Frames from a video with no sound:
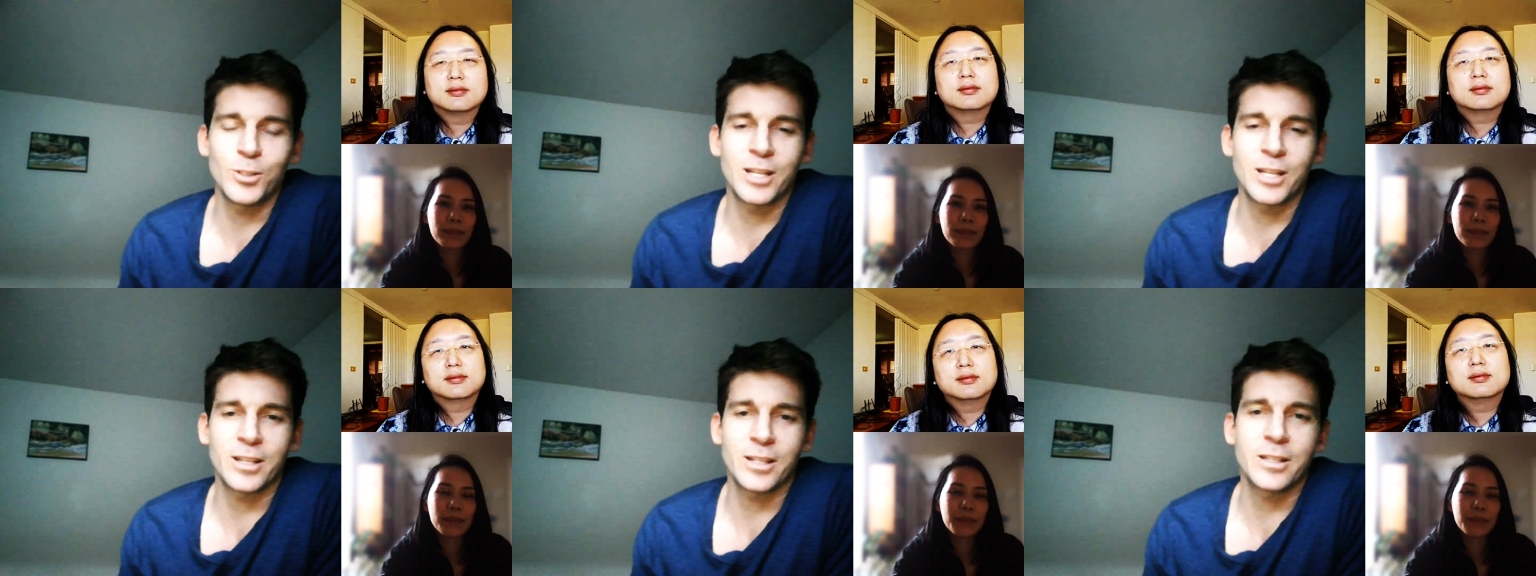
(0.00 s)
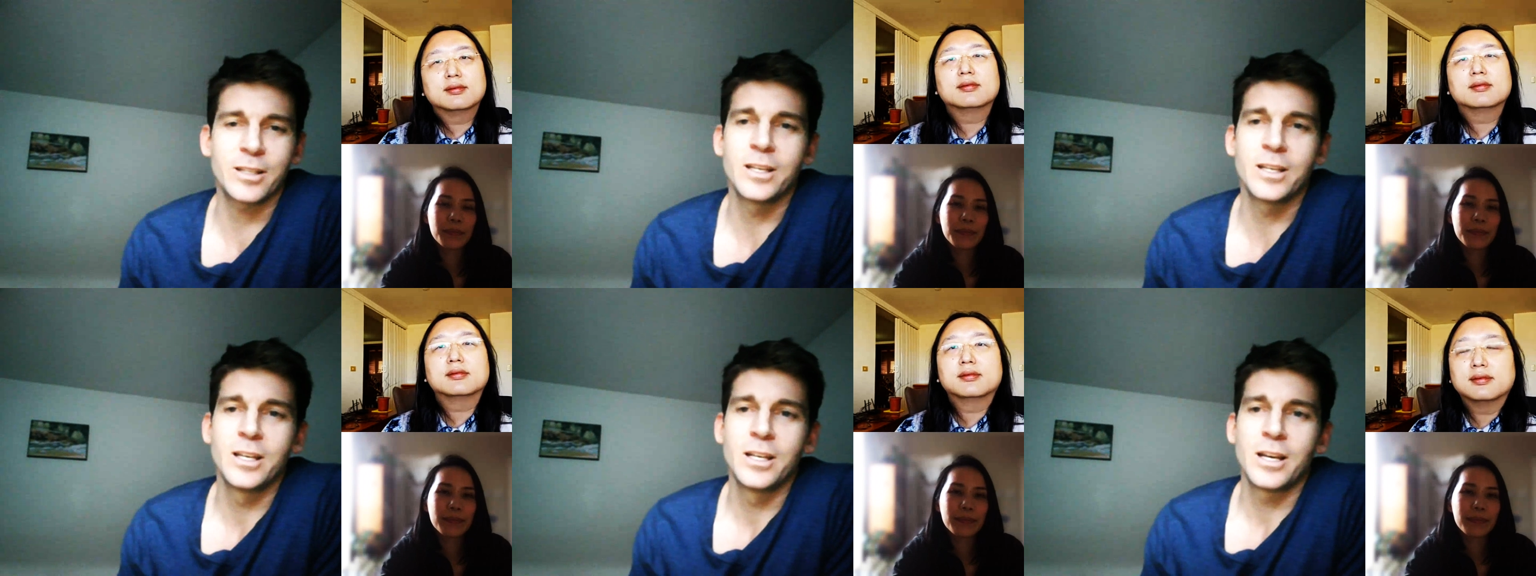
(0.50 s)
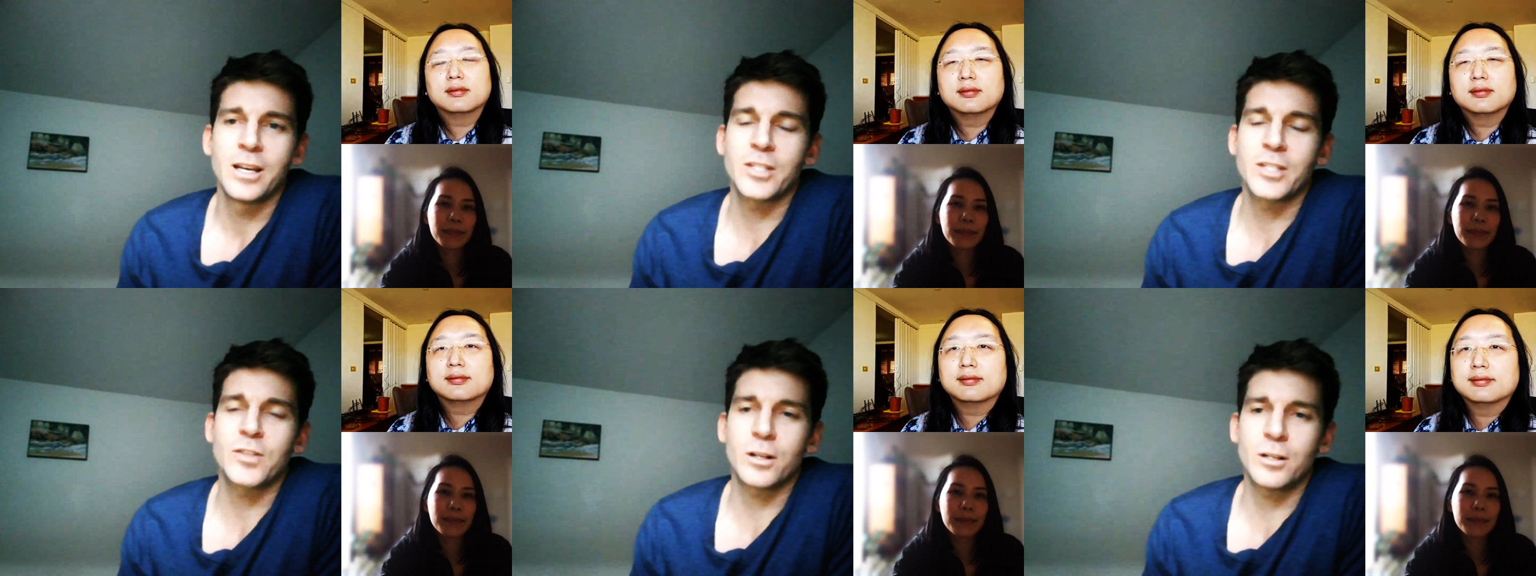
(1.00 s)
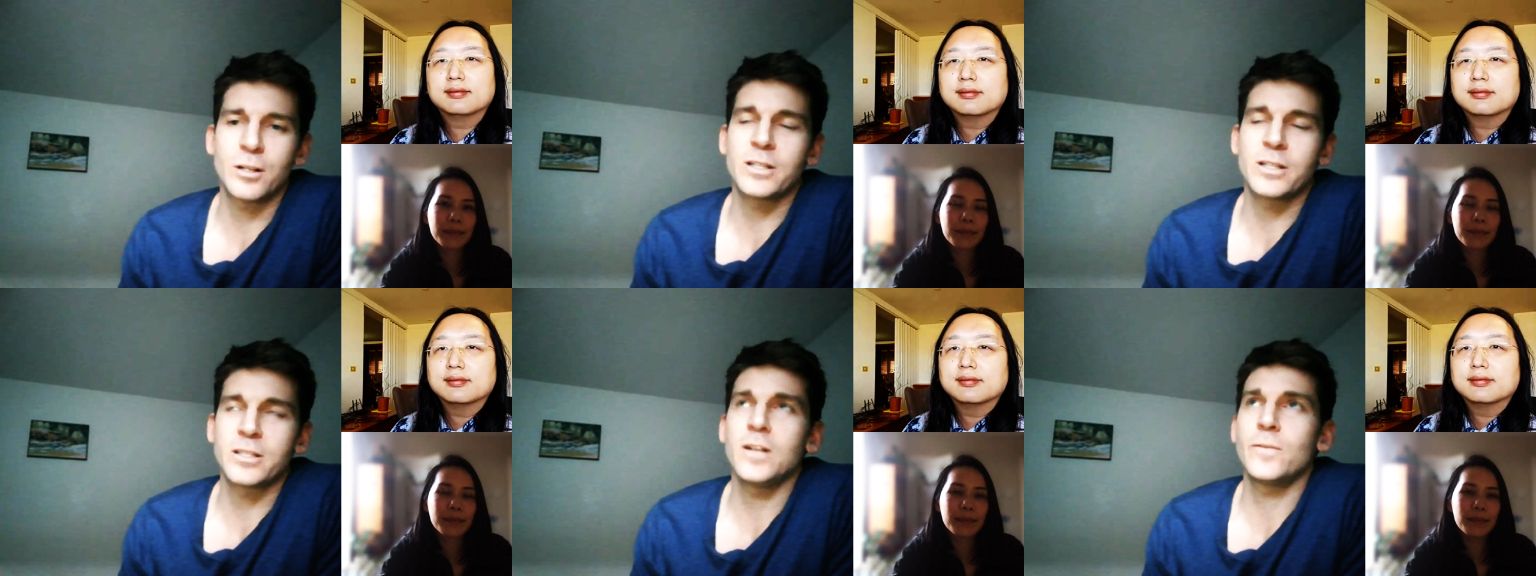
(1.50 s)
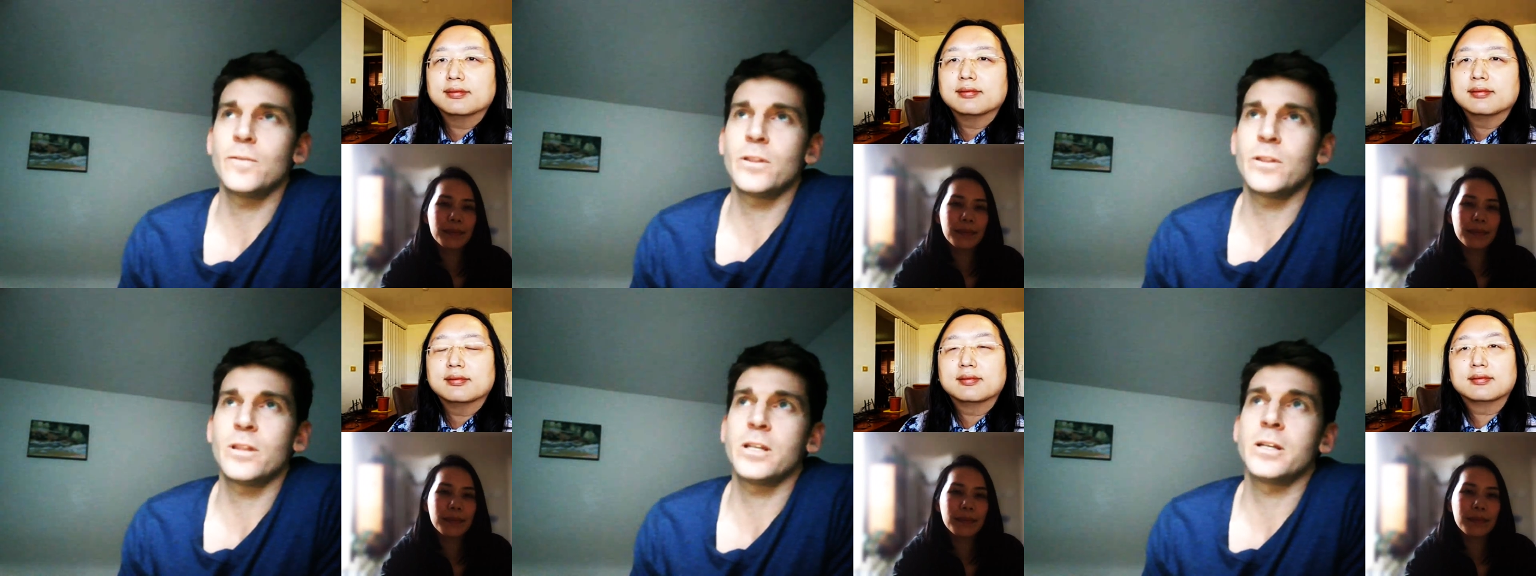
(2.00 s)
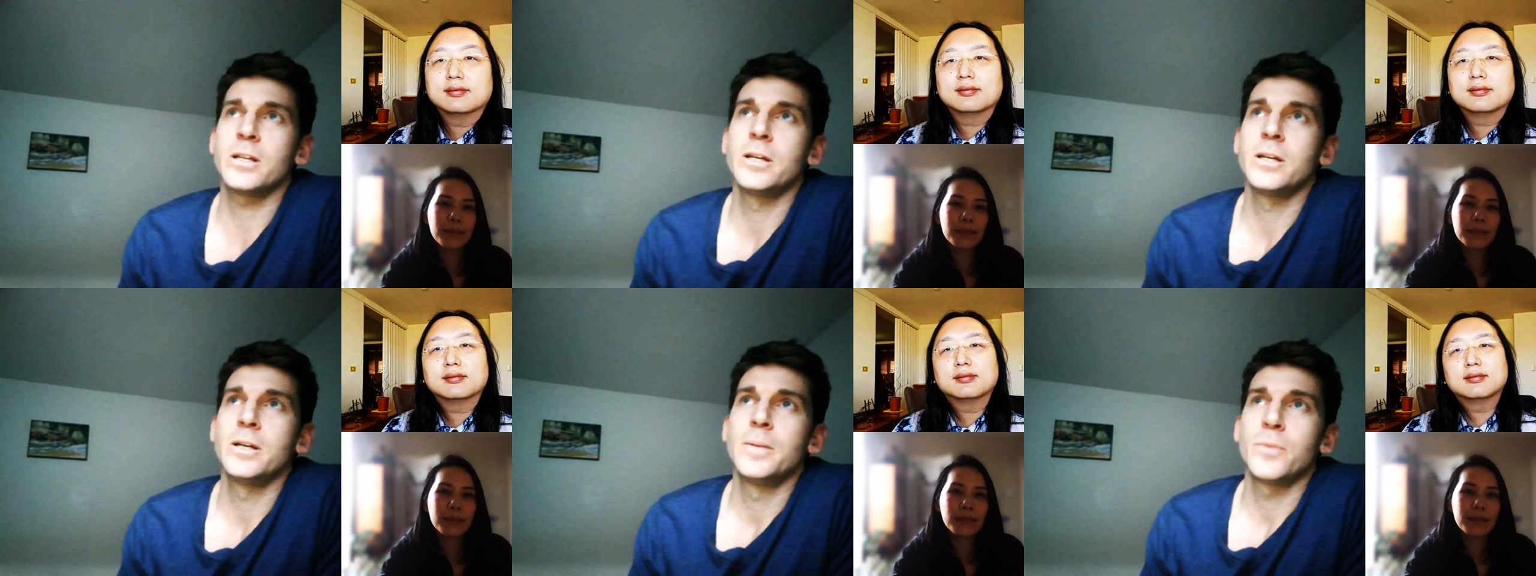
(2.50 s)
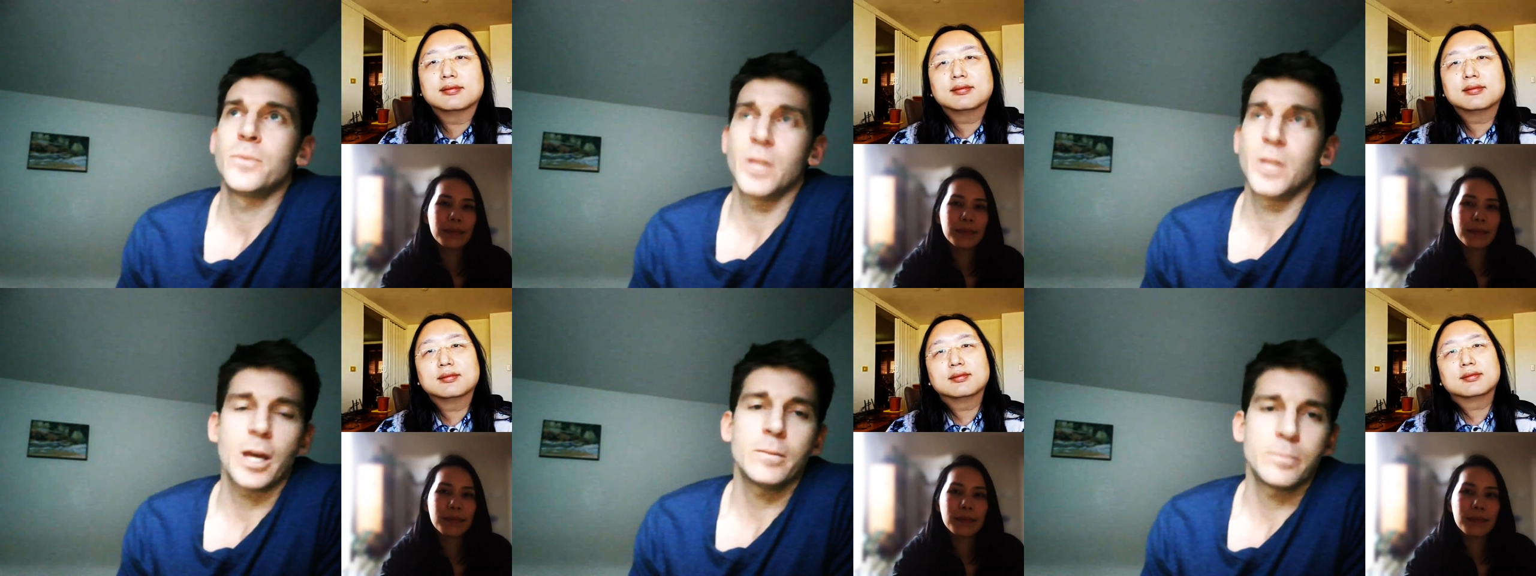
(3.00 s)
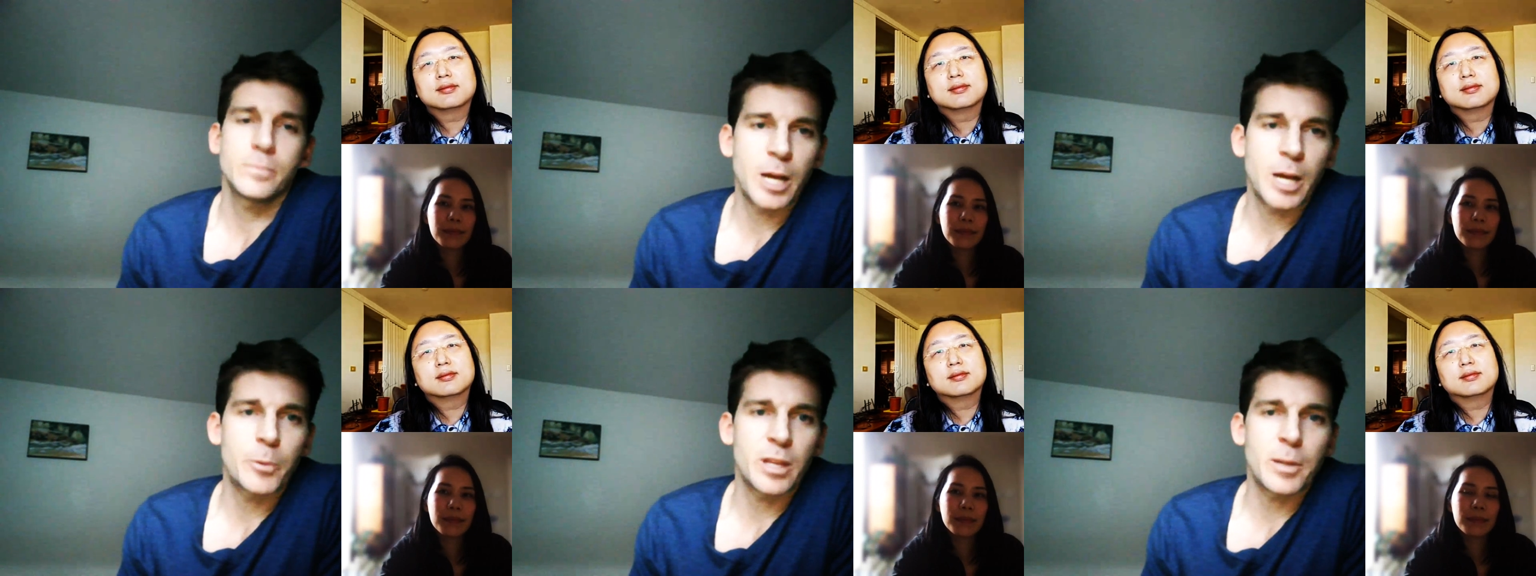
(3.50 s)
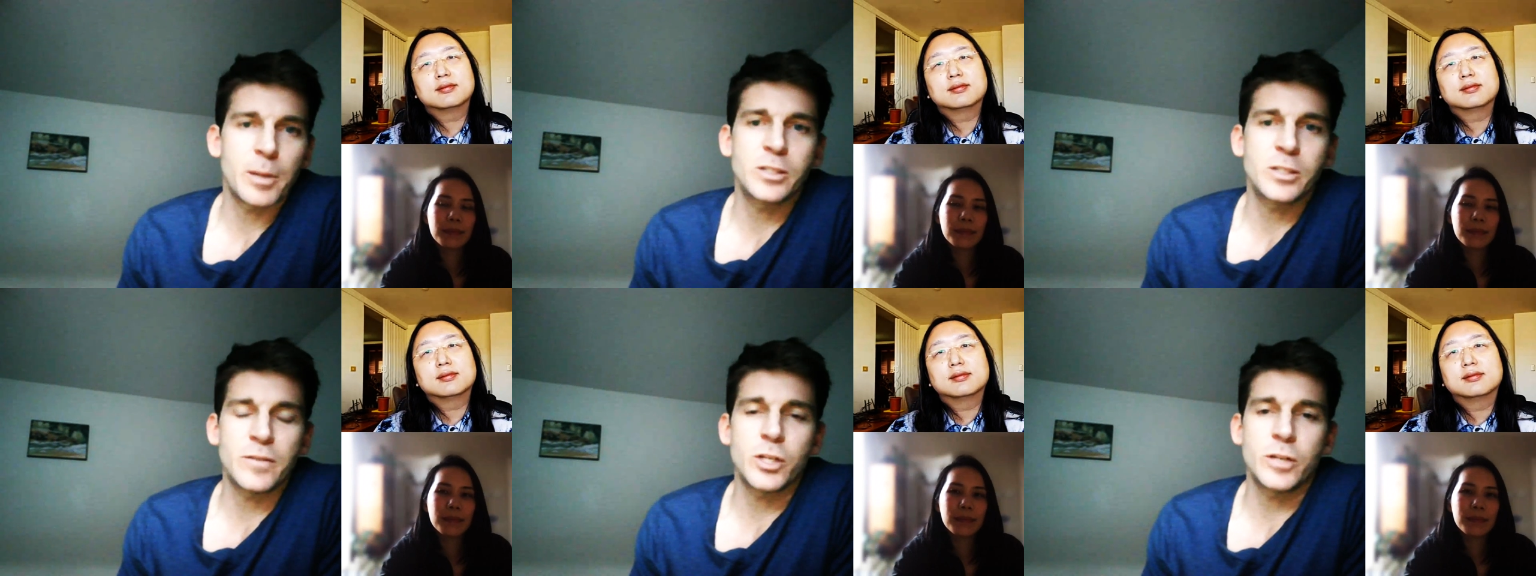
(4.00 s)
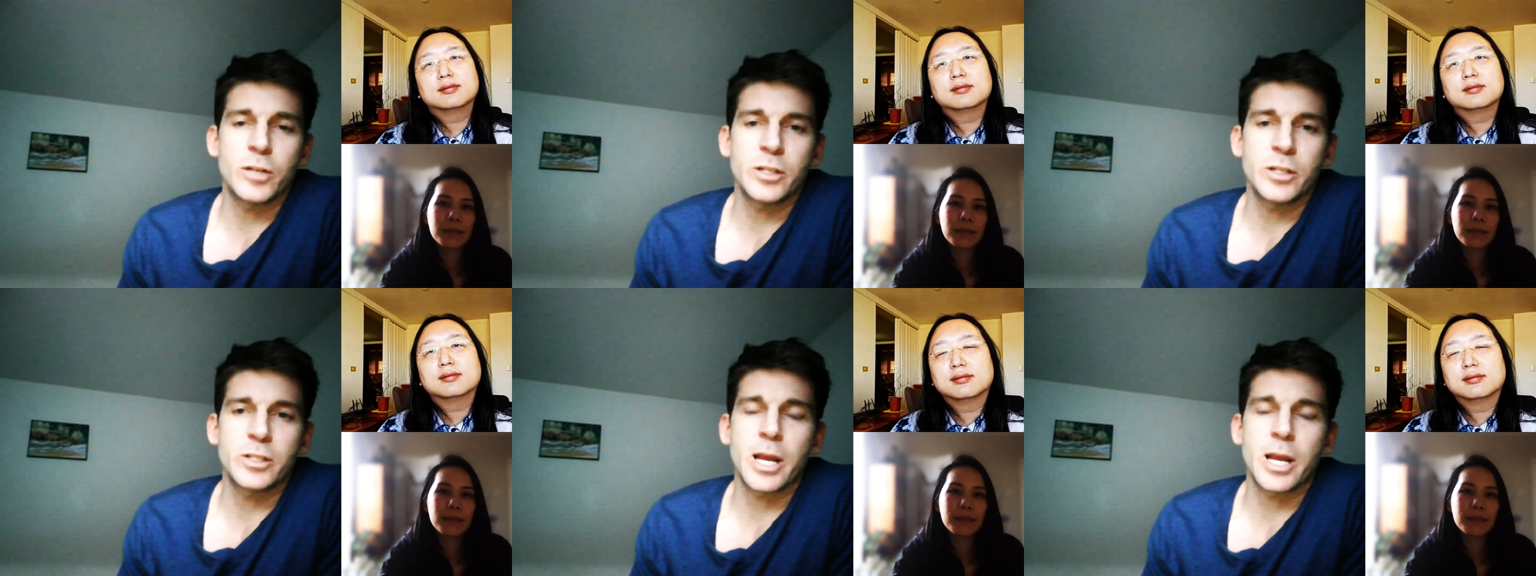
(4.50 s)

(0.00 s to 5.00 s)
Speaker 1: And I think I struggle myself with like, yeah, how do we think about seven generations